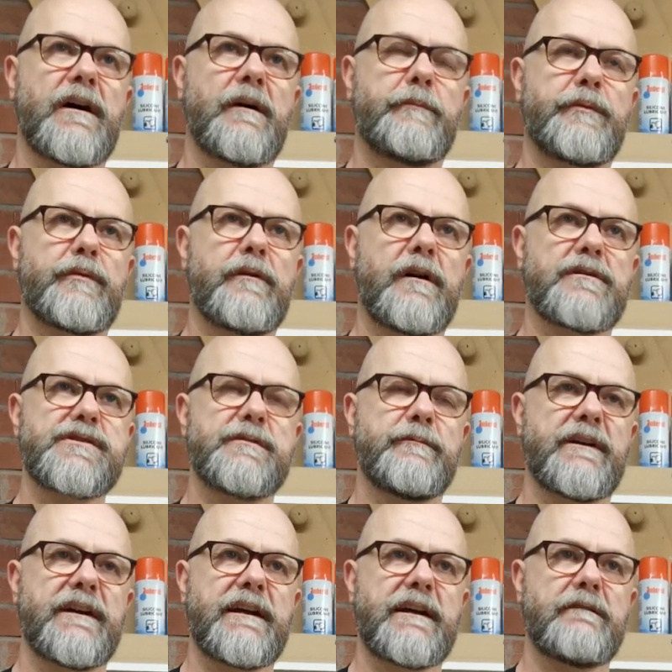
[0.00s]

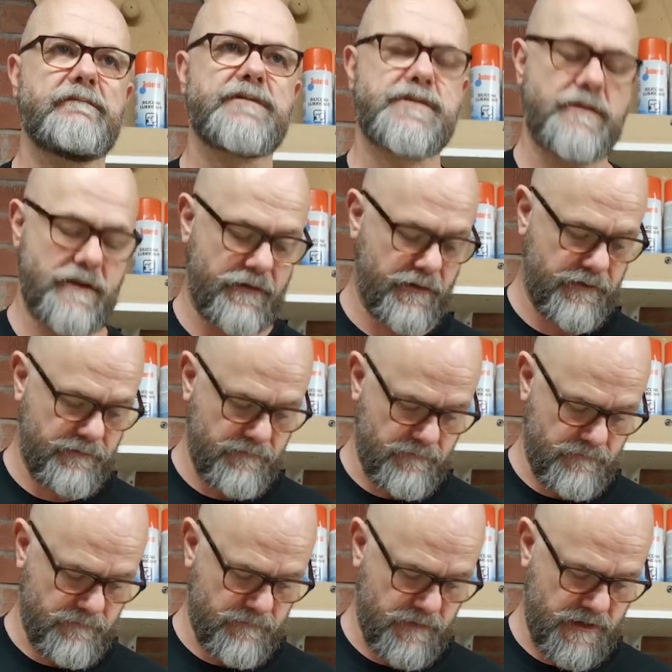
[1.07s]
approximately sort of,
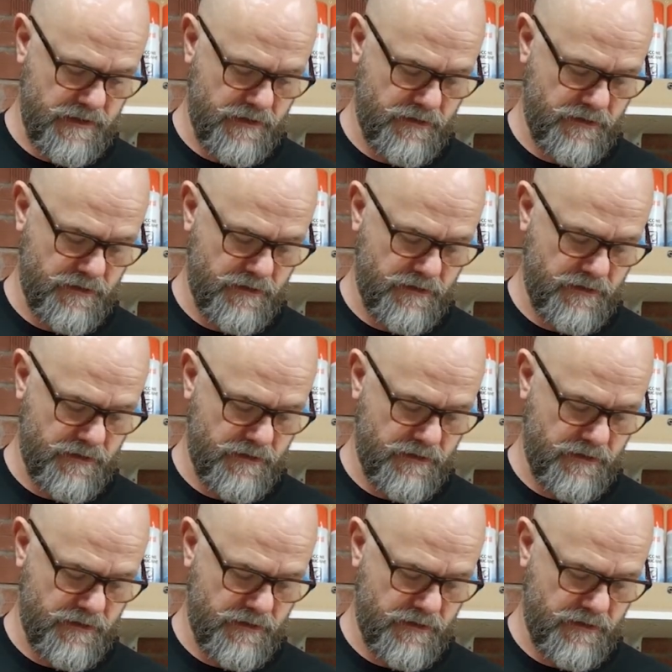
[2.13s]
you